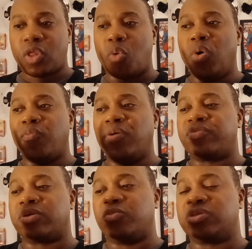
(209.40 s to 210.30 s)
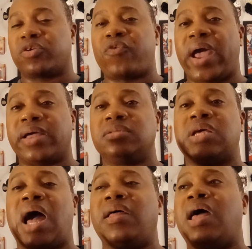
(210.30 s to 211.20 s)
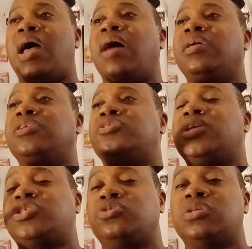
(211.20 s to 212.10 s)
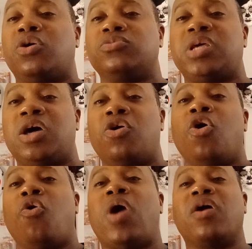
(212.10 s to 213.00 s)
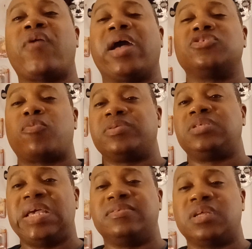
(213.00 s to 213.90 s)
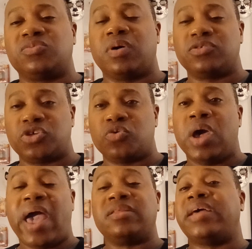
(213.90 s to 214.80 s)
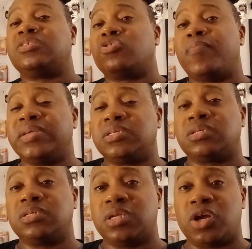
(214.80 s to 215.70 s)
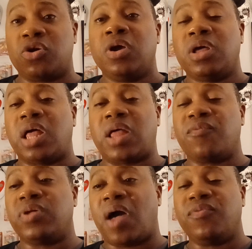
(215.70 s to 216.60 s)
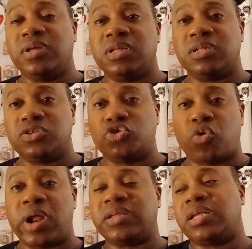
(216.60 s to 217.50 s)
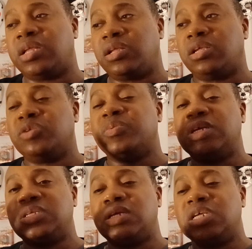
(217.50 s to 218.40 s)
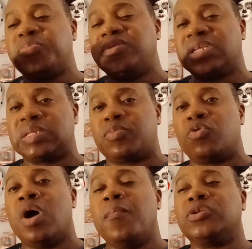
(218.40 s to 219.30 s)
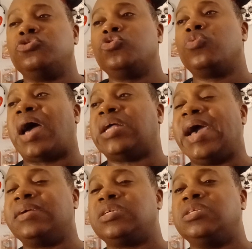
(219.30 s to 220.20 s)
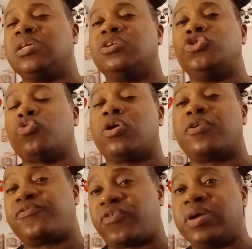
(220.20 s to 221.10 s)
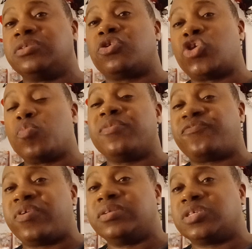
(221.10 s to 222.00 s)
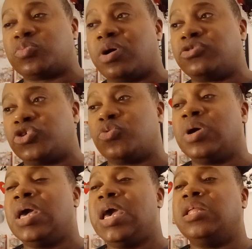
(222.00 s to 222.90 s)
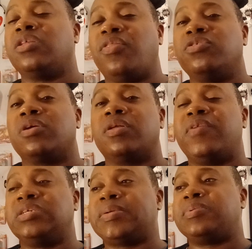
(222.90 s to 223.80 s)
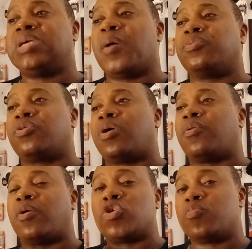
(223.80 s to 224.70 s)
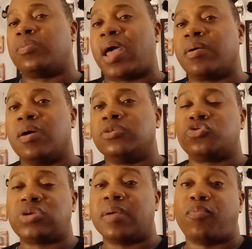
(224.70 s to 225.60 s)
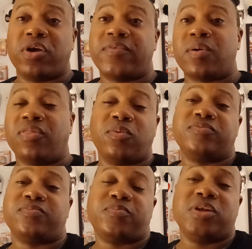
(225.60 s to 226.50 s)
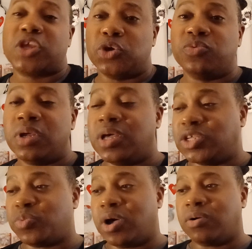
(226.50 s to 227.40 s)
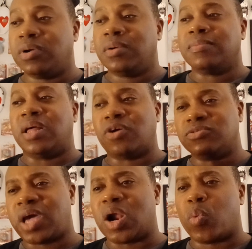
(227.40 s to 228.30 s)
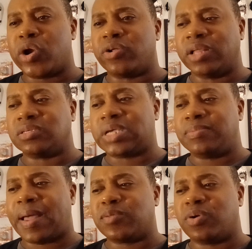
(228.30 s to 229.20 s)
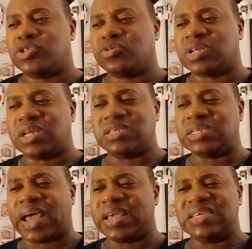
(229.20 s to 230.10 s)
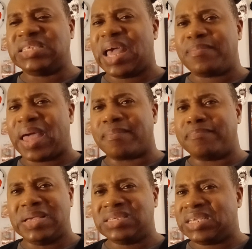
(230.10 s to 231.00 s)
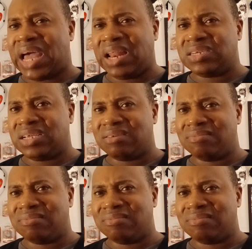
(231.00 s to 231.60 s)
What was with the Krakens and how they turned the hotel on how Krakens are perceived as well too. And nice little message in there. I really did enjoy it. It is predictable, but you do. I actually did enjoy her friends, her human friends as well too. And I thought the relationship she had with her human like sort of like boyfriend, I thought was pretty cute as well. It was kind of weird at the same time as well too. Cause it's like, is that like bestiology?